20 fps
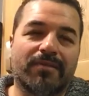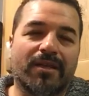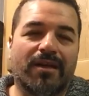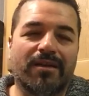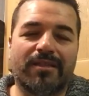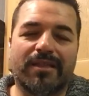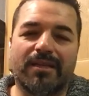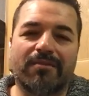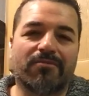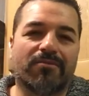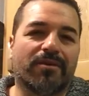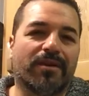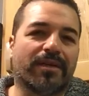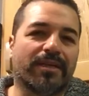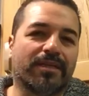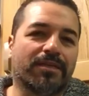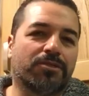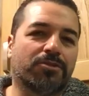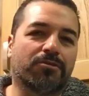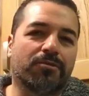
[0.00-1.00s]
I didn't
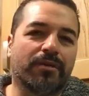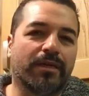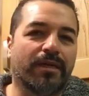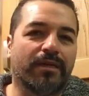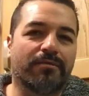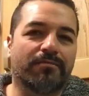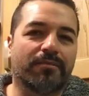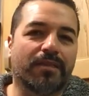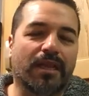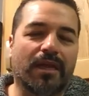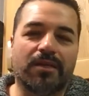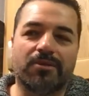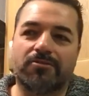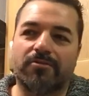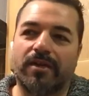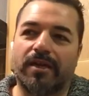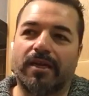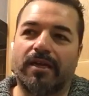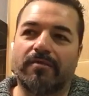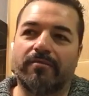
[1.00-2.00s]
really enjoy it. I
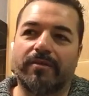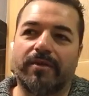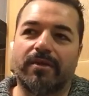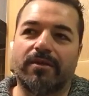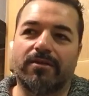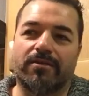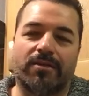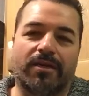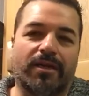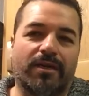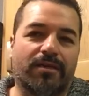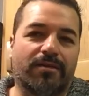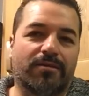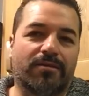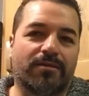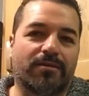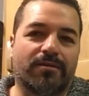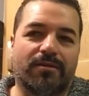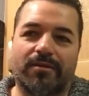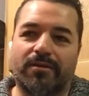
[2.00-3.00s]
drank it because I had
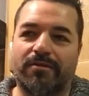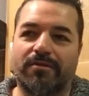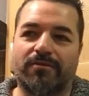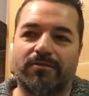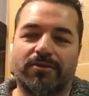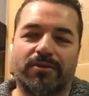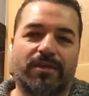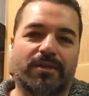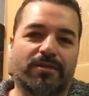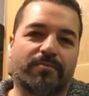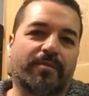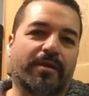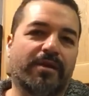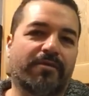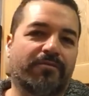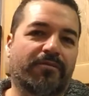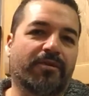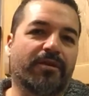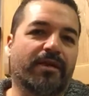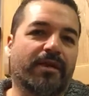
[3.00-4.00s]
obviously had to
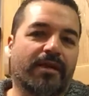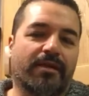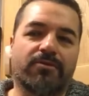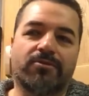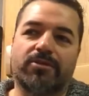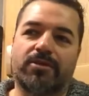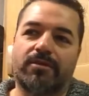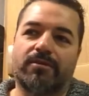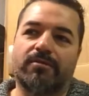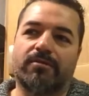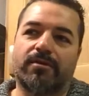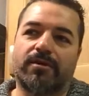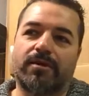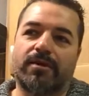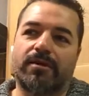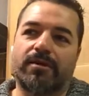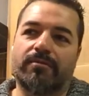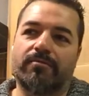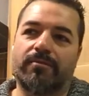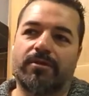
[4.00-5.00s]
pay for it now, so
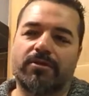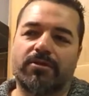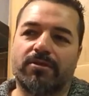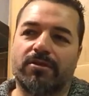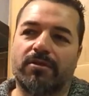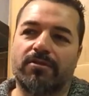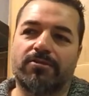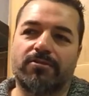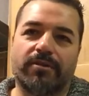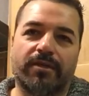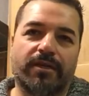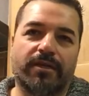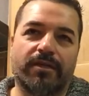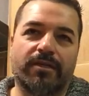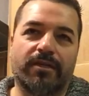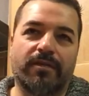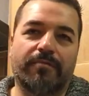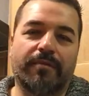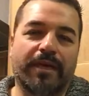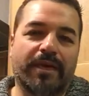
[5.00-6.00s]
um, I started drinking
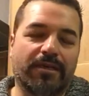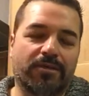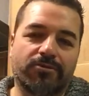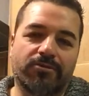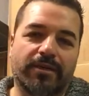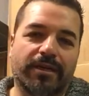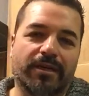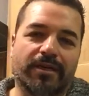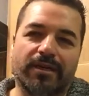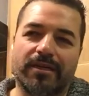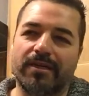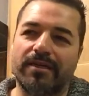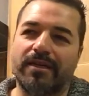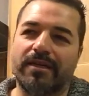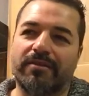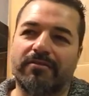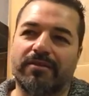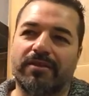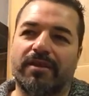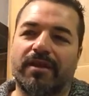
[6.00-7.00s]
it, debated drinking it,
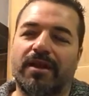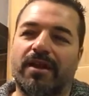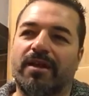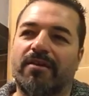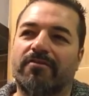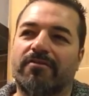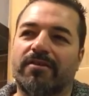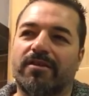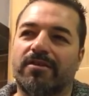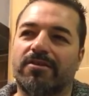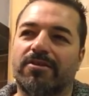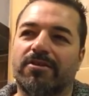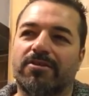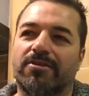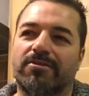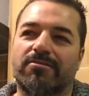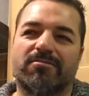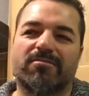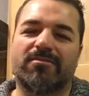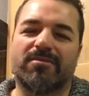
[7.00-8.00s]
leaving half, and I
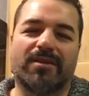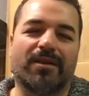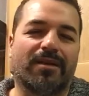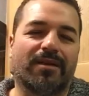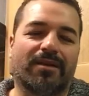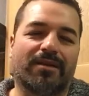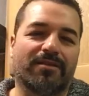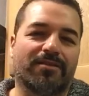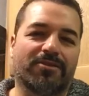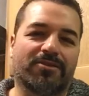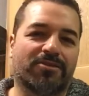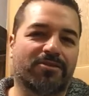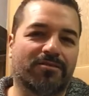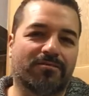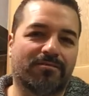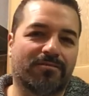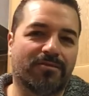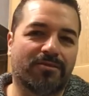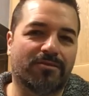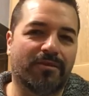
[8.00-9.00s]
just I, I just
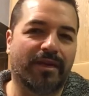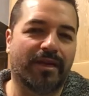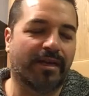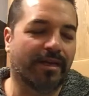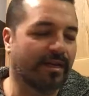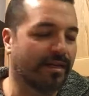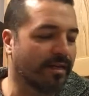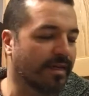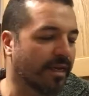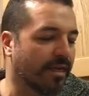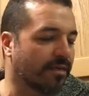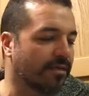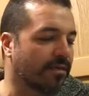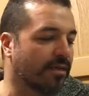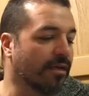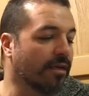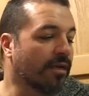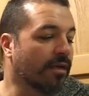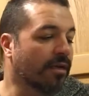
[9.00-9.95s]
drank it in the end.